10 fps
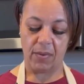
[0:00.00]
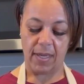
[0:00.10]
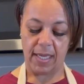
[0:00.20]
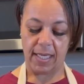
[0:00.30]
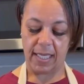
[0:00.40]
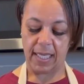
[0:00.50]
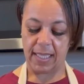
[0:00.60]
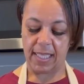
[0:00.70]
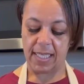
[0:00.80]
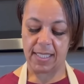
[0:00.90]
go ahead and get
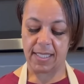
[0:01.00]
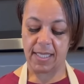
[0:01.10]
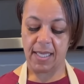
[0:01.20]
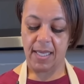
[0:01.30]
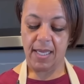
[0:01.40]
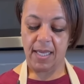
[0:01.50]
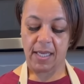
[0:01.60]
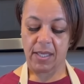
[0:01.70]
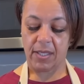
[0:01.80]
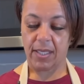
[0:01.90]
these
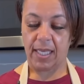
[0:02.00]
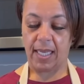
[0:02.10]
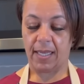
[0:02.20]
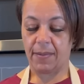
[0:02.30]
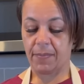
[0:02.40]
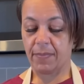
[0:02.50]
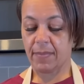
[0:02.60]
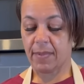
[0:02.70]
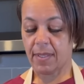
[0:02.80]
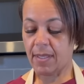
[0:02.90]
cooking.
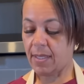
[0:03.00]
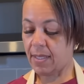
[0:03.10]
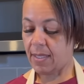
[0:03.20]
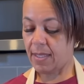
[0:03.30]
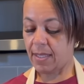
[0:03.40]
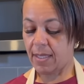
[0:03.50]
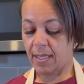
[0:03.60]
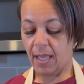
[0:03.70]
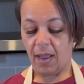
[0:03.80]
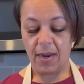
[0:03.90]

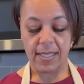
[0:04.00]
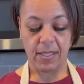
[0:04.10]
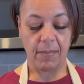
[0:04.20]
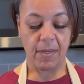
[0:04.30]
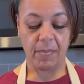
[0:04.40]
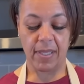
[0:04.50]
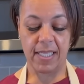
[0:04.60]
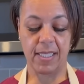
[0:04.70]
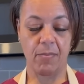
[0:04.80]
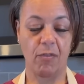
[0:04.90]
All right, so I'm going to
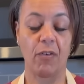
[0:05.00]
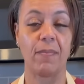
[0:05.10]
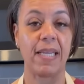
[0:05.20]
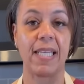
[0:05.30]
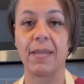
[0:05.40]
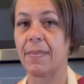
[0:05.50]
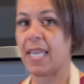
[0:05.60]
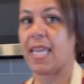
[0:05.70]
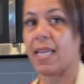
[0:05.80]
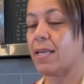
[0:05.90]
place them over medium
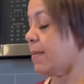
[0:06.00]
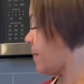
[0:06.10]
heat.